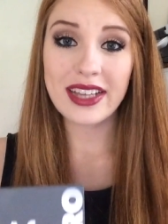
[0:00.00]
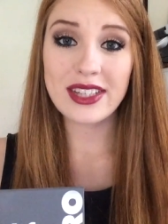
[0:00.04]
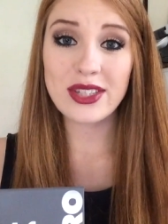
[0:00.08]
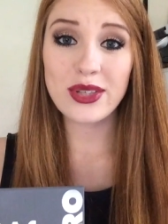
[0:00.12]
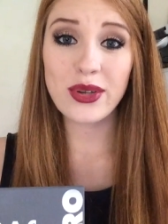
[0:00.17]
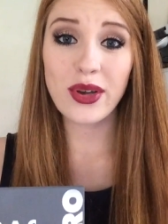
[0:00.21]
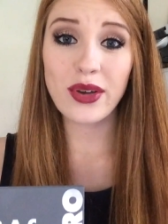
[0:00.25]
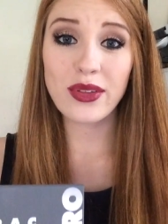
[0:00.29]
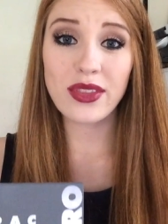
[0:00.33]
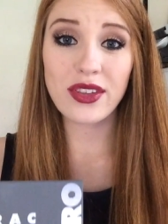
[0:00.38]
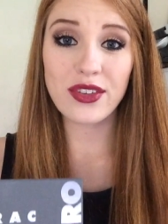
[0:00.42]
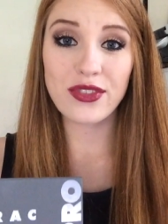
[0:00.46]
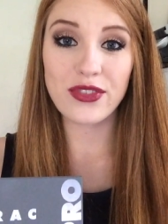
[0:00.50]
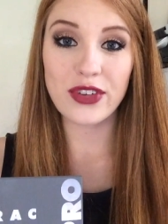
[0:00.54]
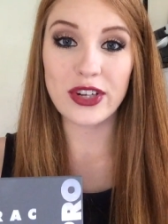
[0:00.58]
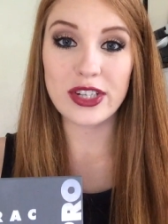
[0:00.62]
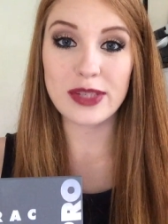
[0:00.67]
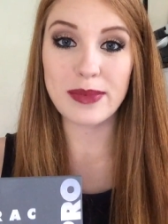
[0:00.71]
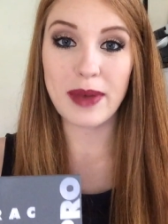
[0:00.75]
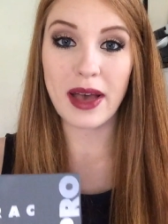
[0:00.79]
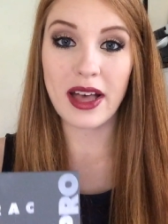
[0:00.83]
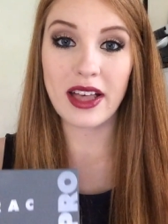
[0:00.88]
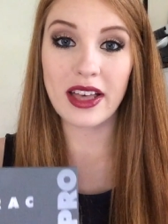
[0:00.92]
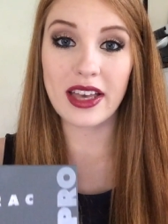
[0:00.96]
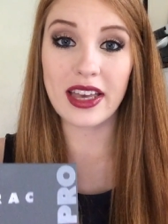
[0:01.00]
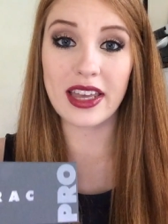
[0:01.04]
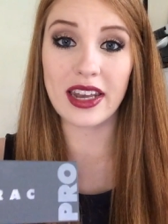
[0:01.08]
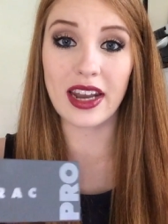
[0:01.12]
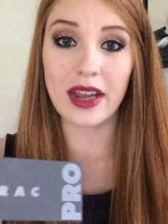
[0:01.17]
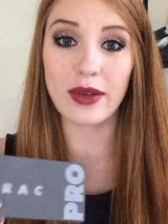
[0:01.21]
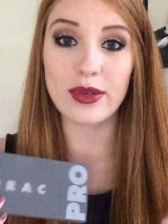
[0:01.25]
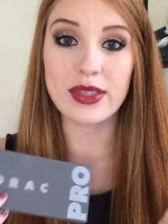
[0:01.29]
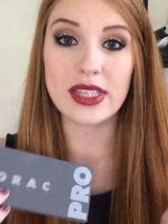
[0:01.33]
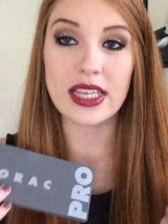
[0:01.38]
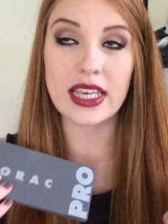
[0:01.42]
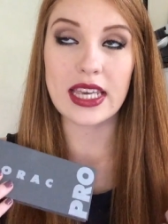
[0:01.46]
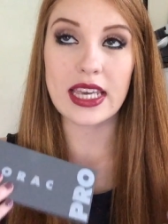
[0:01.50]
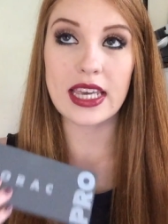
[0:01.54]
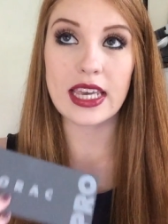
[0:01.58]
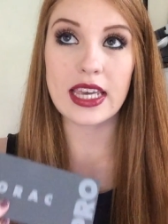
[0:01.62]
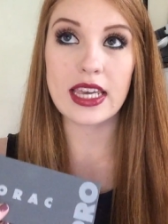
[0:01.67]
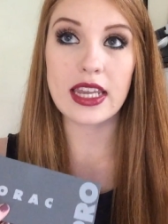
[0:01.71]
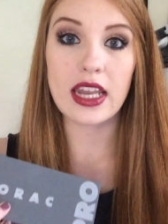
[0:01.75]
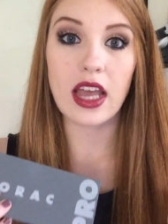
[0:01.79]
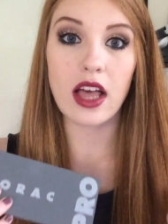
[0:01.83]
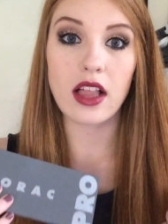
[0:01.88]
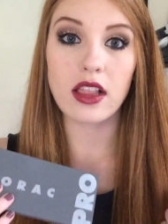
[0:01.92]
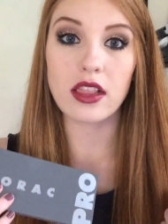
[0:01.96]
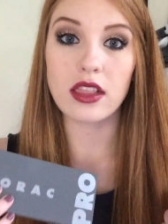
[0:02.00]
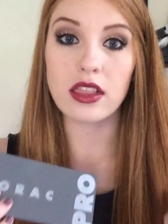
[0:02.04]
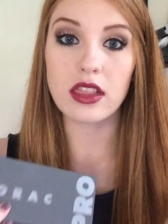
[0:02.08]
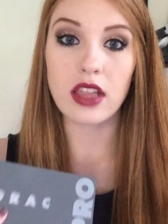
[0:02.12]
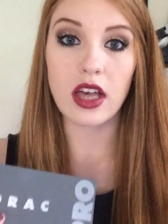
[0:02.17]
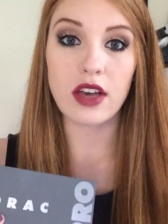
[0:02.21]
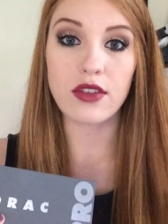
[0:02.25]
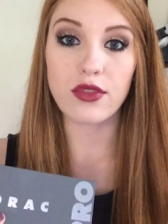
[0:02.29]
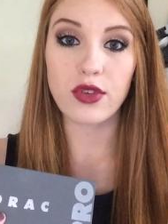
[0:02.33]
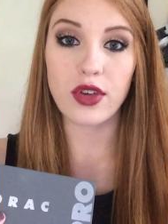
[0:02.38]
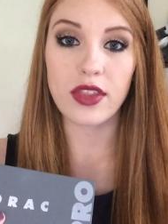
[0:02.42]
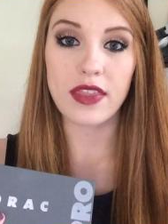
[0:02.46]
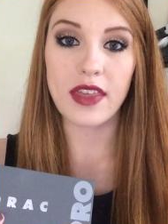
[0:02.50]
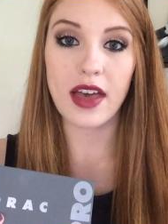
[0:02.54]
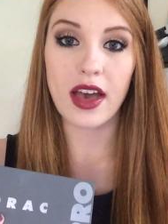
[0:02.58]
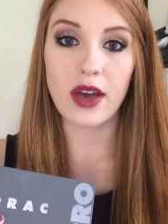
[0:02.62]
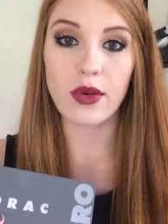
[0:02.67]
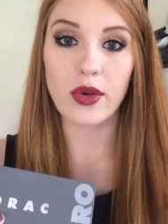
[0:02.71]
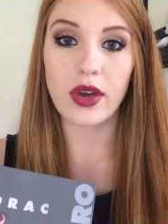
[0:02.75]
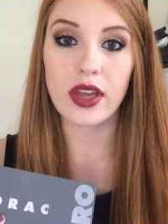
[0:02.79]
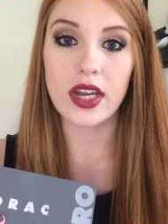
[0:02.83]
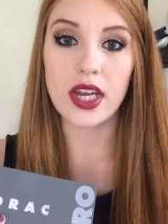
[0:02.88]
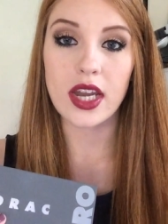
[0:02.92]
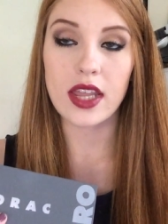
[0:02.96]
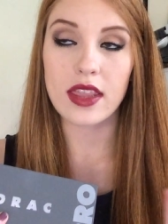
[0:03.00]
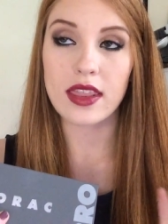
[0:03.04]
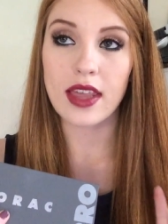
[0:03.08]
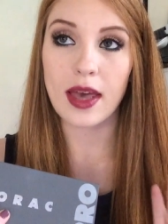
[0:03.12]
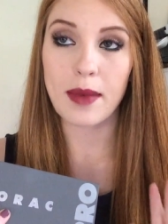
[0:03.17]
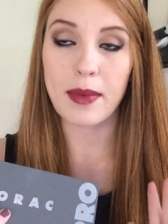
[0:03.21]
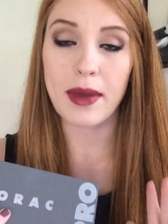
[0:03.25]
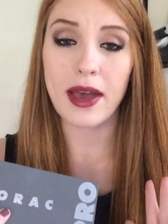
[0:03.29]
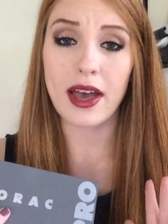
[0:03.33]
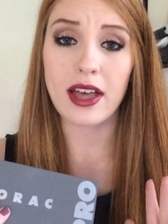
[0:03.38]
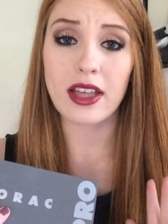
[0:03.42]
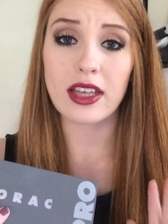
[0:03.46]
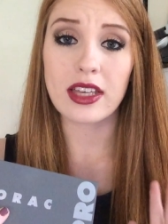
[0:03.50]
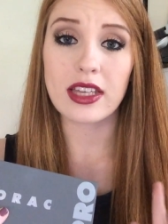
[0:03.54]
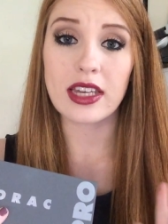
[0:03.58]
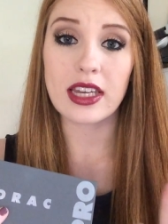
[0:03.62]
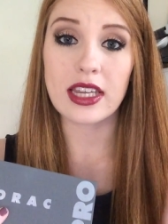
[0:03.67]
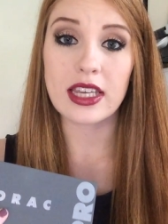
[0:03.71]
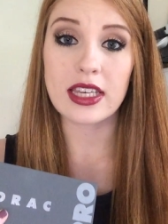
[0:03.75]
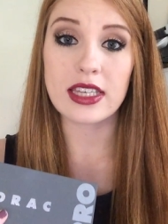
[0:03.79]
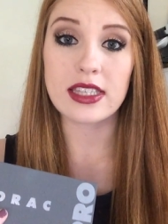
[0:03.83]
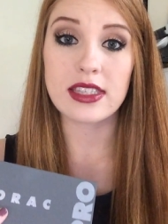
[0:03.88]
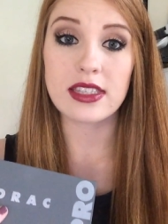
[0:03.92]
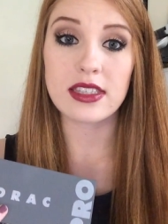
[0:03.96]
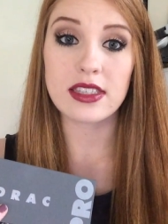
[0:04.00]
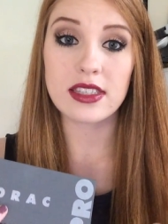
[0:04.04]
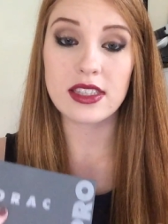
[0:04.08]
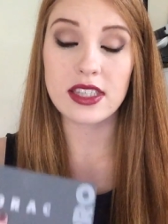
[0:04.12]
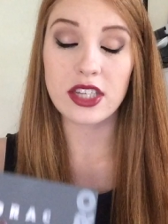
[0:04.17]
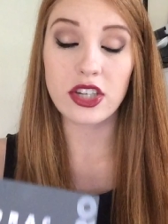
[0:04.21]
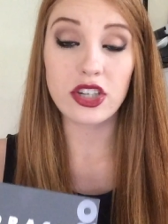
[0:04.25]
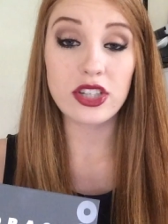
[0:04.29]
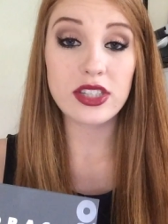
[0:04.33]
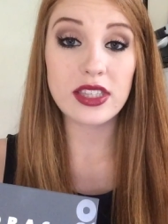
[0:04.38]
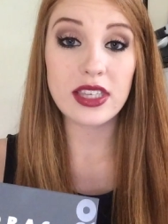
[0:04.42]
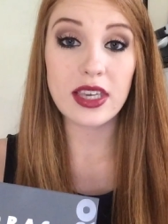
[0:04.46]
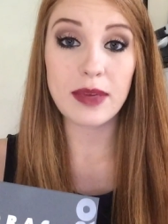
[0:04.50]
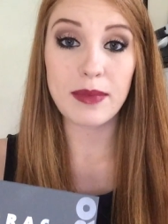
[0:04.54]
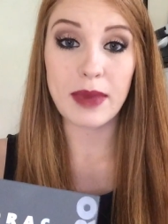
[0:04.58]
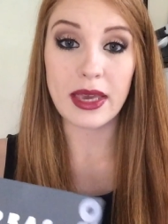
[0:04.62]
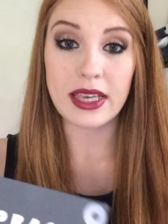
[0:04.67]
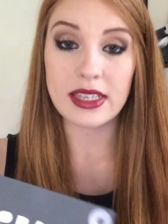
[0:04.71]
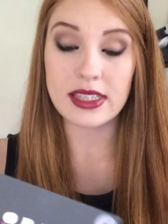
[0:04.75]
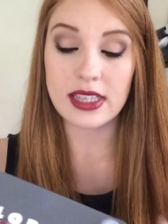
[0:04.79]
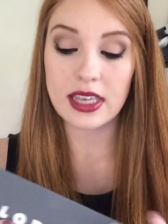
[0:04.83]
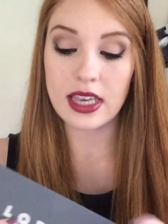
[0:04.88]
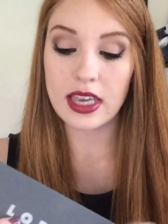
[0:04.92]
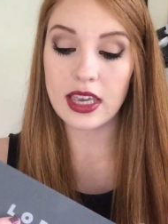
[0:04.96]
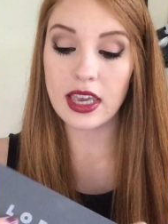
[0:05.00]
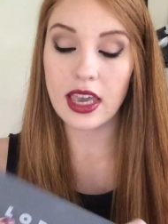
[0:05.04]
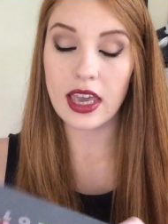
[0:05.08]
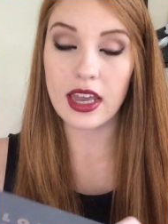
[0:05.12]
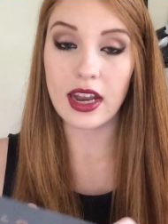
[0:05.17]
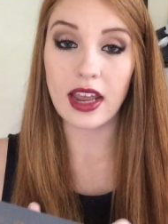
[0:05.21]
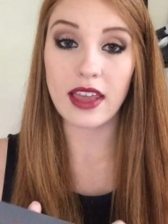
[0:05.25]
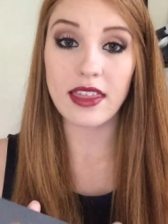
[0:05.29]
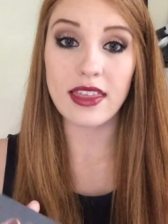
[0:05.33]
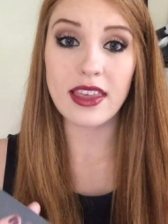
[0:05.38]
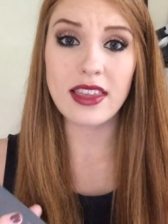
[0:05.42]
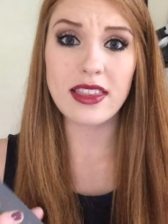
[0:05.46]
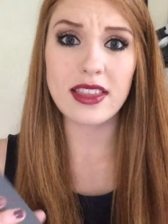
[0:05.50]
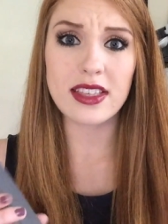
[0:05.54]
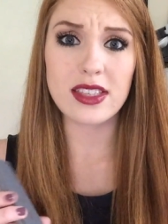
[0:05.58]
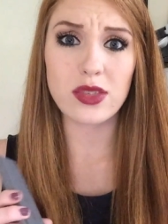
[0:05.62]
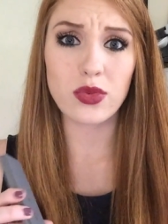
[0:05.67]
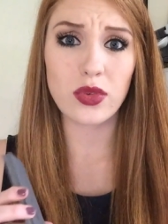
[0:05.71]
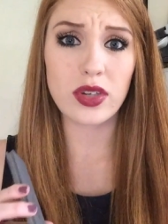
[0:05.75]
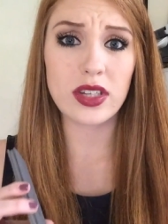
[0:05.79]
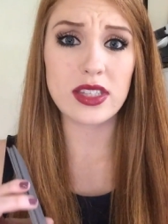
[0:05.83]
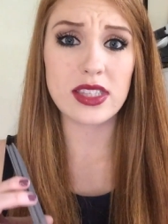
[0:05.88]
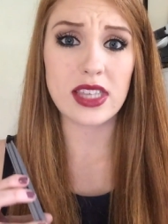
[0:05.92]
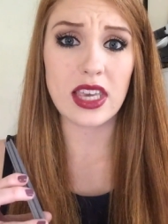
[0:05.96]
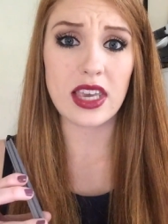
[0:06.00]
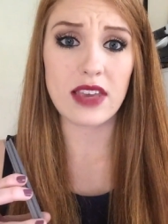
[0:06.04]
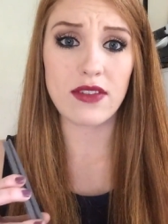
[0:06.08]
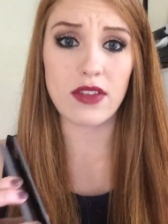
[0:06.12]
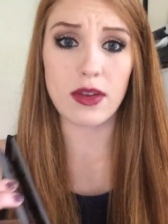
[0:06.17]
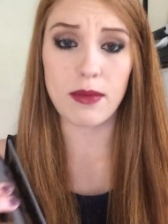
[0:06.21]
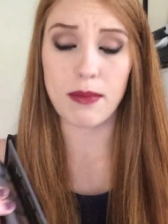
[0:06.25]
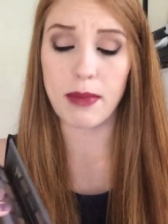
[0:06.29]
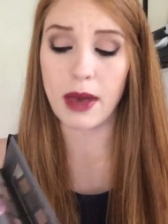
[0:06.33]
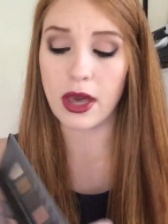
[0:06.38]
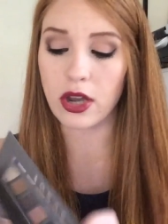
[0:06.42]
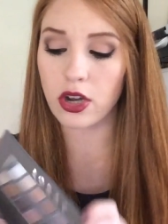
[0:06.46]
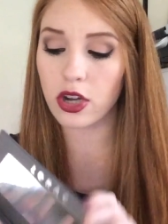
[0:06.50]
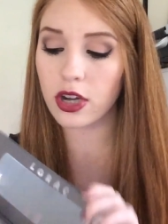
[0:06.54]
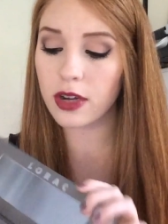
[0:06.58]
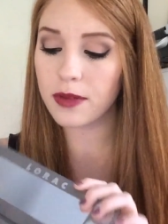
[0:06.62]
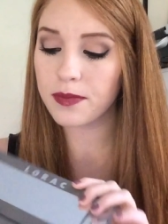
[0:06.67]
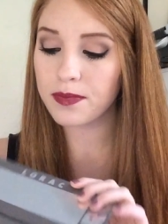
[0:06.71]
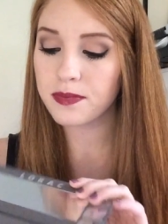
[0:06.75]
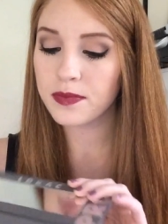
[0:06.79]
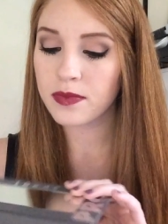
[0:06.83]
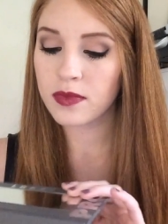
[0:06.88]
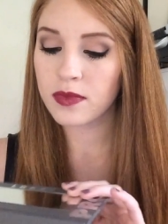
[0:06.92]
I do own the first palette, and I was in love with that one. That palette is seriously amazing, and I think this one is even better.